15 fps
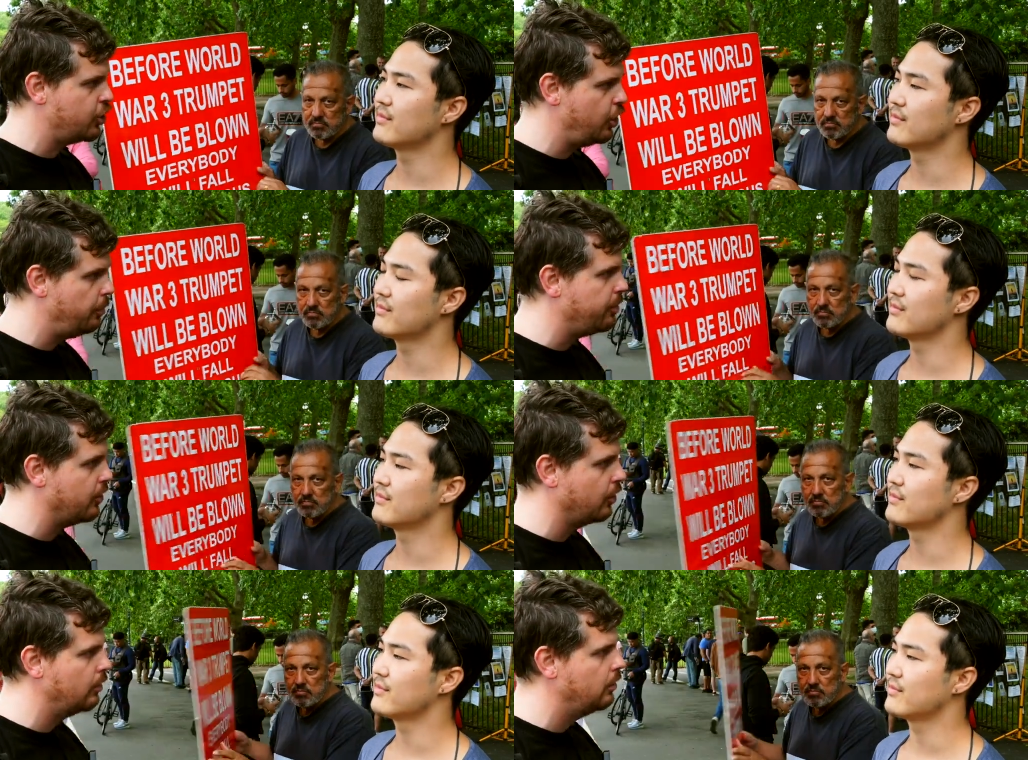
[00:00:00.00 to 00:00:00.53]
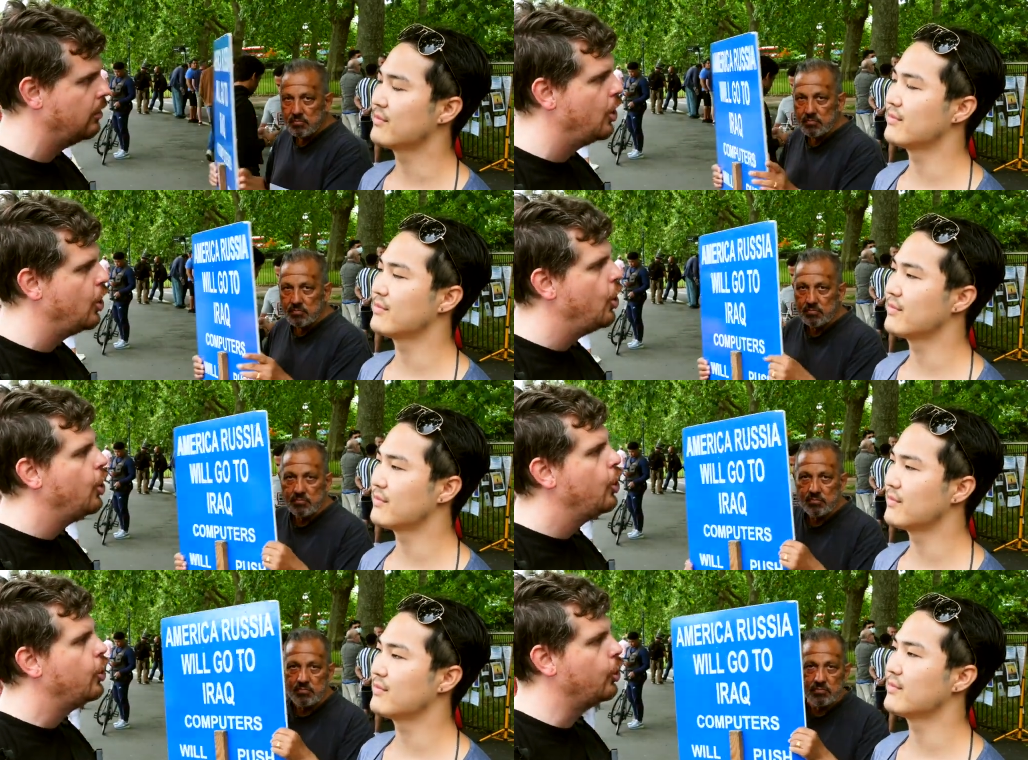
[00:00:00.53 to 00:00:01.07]
Speaker 1: couple
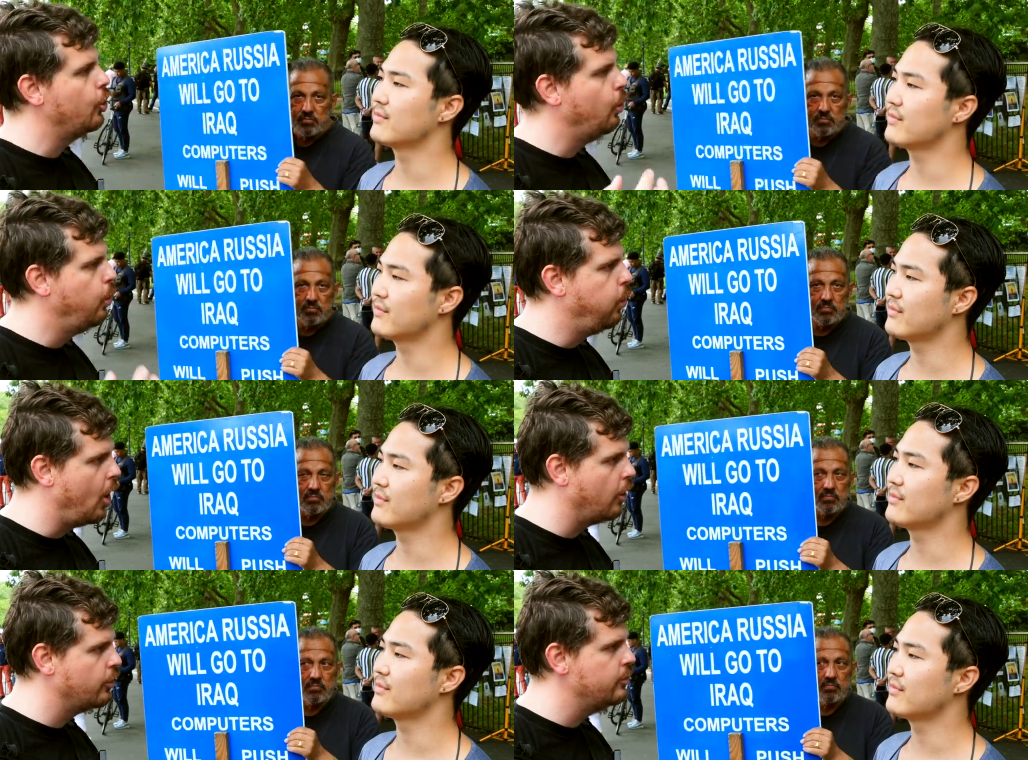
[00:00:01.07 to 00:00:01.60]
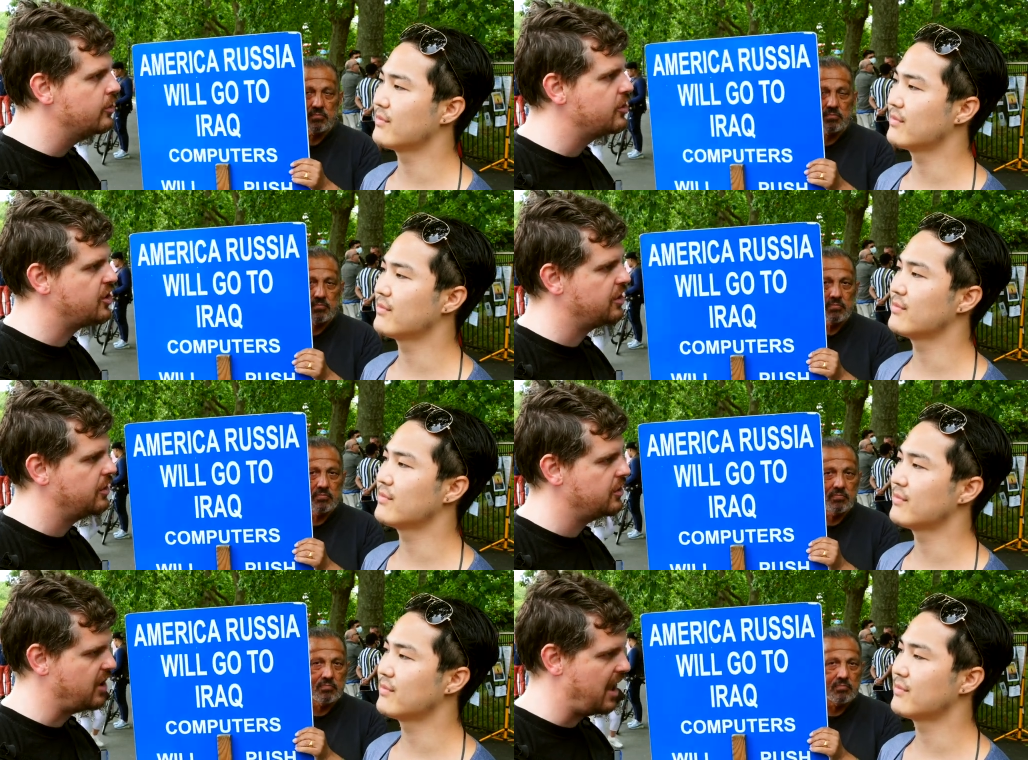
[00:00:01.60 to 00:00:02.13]
who
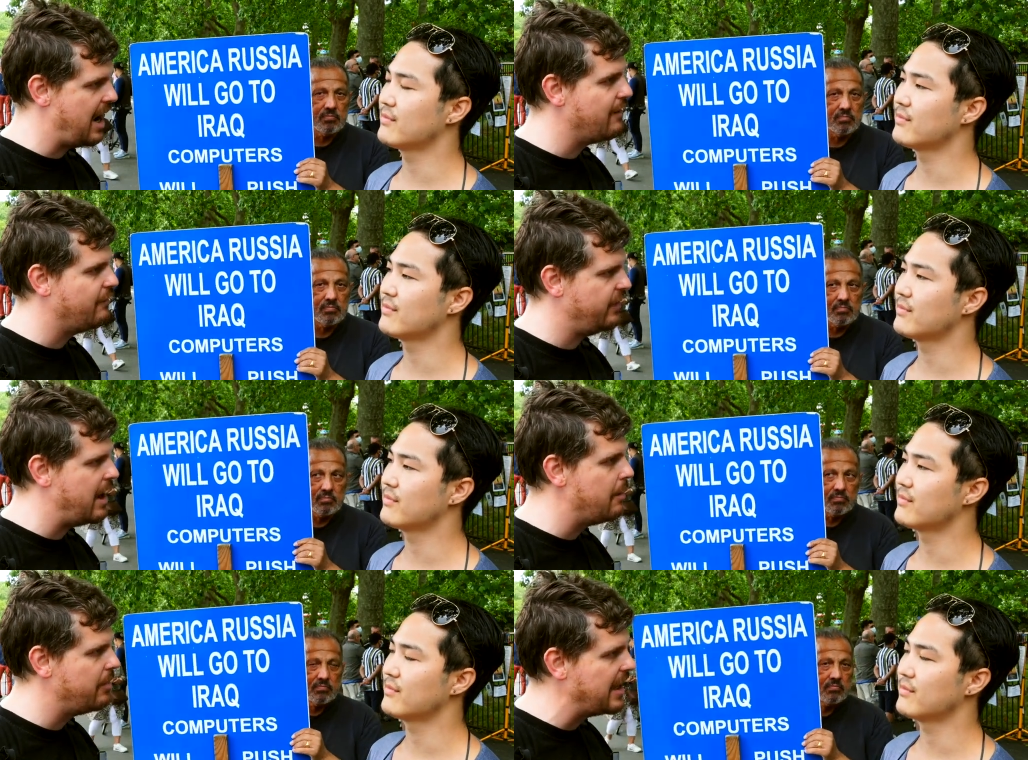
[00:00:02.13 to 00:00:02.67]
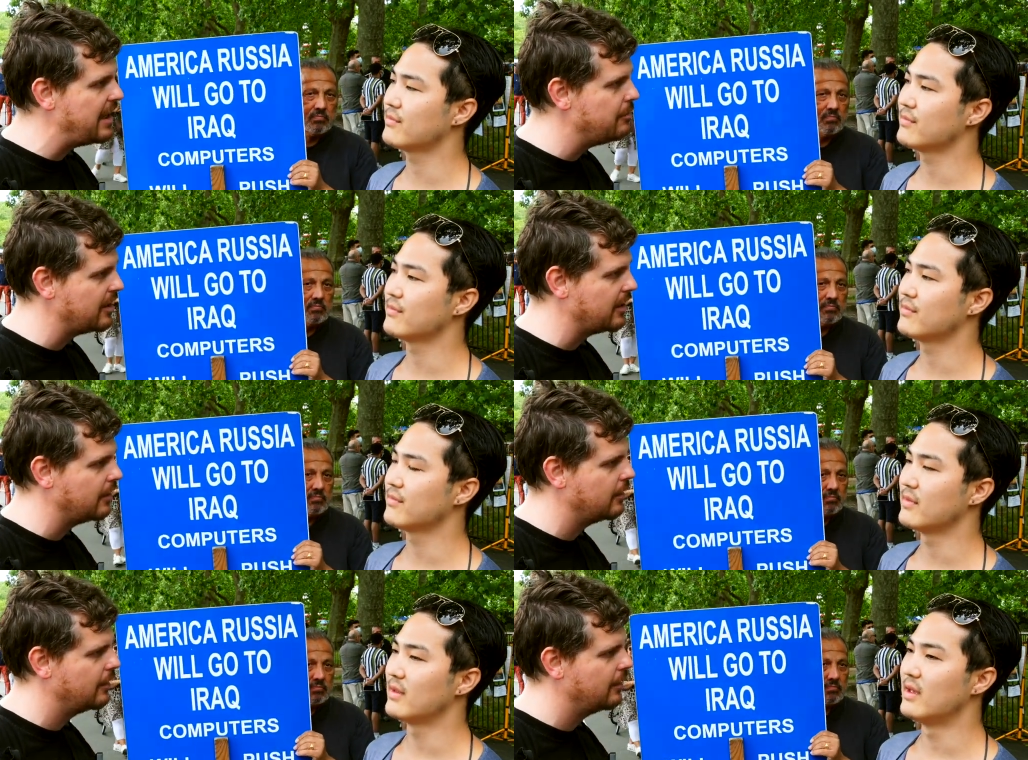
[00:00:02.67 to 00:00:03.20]
want to have that
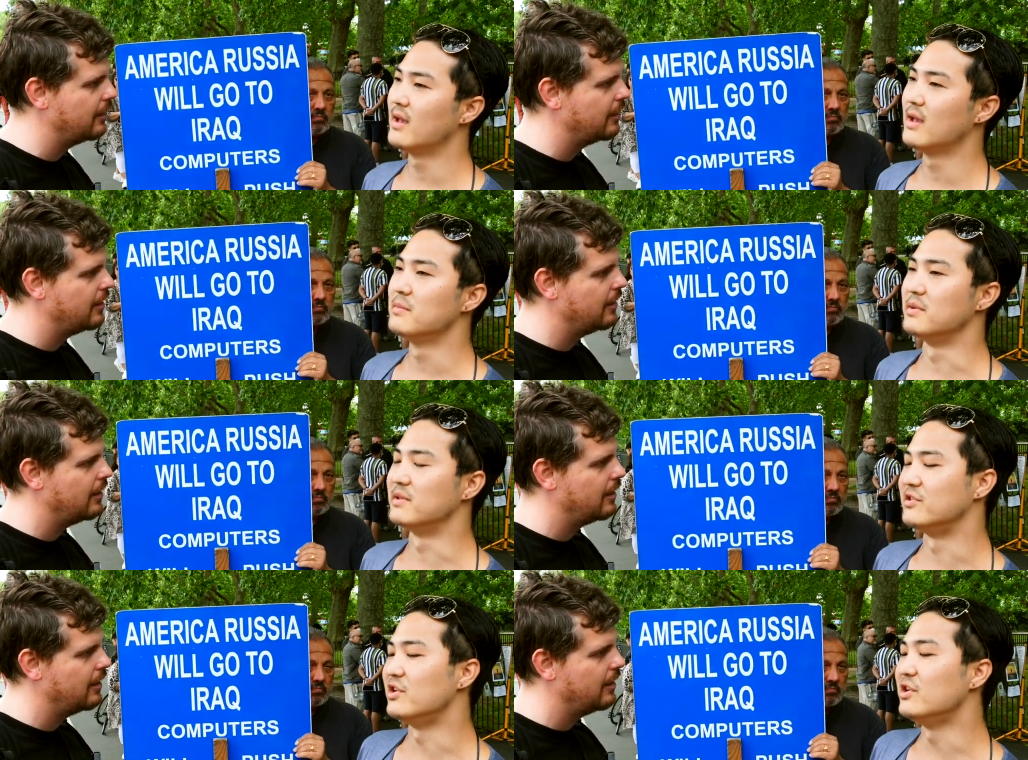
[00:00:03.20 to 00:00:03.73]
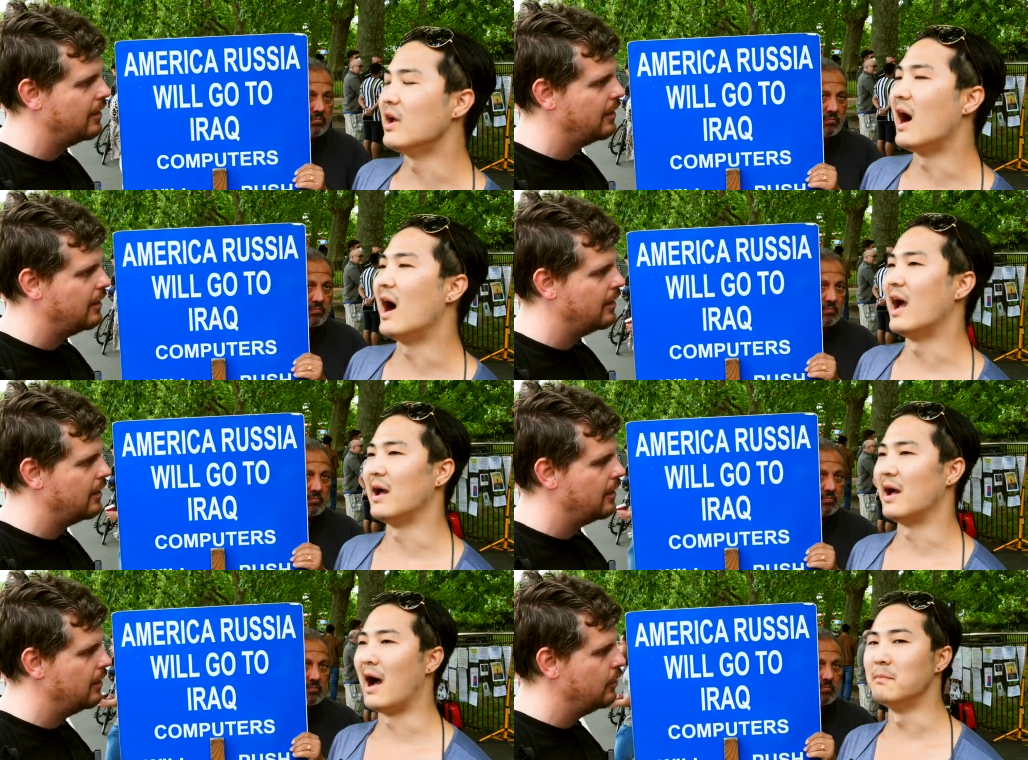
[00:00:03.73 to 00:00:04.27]
baby.
Speaker 2: But do you,
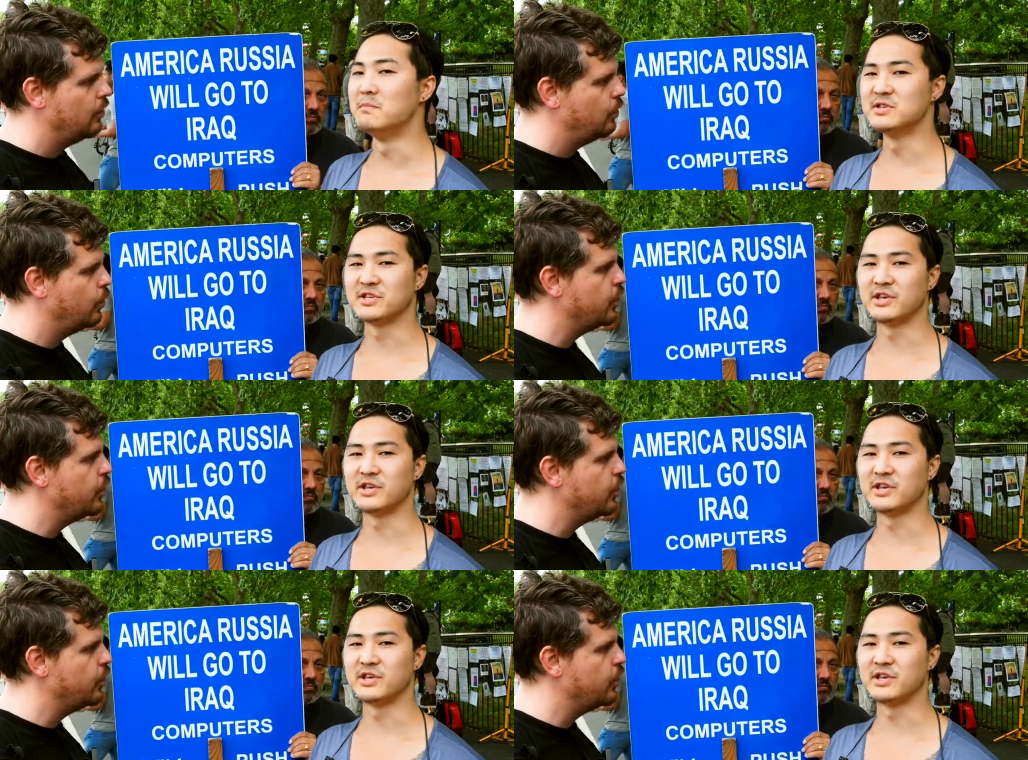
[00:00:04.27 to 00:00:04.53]
I, I'm
Speaker 1: just